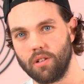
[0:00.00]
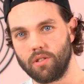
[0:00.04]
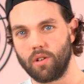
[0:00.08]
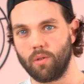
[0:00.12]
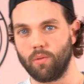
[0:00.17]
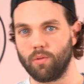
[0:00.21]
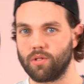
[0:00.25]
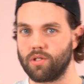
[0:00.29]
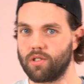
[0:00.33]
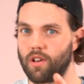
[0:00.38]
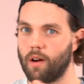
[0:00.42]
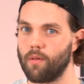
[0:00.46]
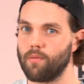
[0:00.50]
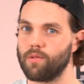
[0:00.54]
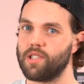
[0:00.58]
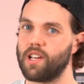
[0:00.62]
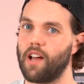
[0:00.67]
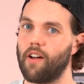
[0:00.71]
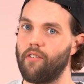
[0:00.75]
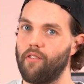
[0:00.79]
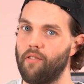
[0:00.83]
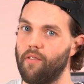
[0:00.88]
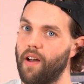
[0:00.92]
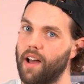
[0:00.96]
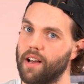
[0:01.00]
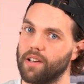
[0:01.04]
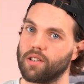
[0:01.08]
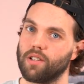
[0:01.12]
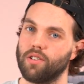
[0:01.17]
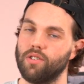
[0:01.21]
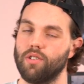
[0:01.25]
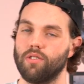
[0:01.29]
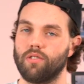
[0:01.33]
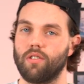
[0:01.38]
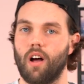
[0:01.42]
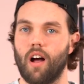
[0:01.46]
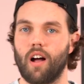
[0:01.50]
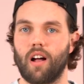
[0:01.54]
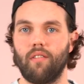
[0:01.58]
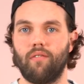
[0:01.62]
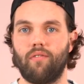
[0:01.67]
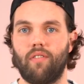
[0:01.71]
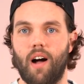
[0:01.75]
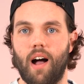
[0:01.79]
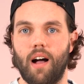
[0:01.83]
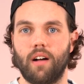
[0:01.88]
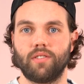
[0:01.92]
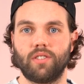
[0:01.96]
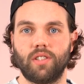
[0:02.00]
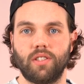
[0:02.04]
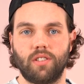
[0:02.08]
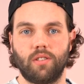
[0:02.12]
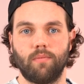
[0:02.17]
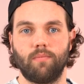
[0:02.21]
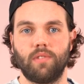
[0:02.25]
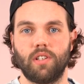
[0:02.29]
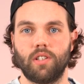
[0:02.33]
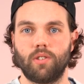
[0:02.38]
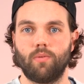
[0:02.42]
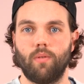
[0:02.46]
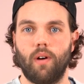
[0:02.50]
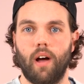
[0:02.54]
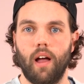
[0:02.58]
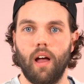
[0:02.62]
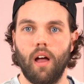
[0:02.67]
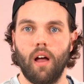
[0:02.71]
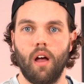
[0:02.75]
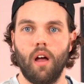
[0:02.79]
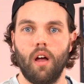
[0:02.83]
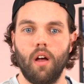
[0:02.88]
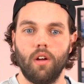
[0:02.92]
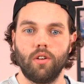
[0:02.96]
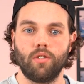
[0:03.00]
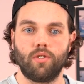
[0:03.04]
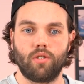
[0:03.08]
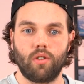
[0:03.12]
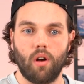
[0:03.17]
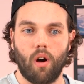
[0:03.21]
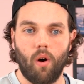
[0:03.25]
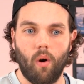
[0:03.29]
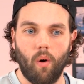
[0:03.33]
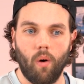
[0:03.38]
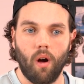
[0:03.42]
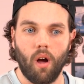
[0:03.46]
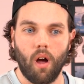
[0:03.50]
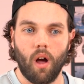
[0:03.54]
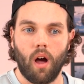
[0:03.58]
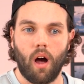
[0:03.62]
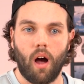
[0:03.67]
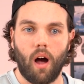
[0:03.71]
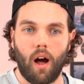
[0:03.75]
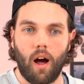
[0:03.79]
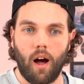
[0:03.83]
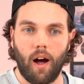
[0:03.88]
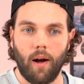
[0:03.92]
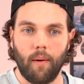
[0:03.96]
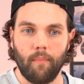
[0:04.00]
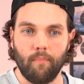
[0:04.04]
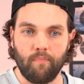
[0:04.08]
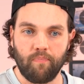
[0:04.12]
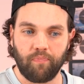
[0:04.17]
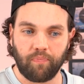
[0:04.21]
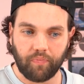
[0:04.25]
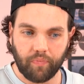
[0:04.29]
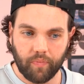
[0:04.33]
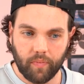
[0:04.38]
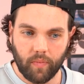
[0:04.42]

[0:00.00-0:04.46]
So we'll start with CephFS because you're talking file system this way. So um,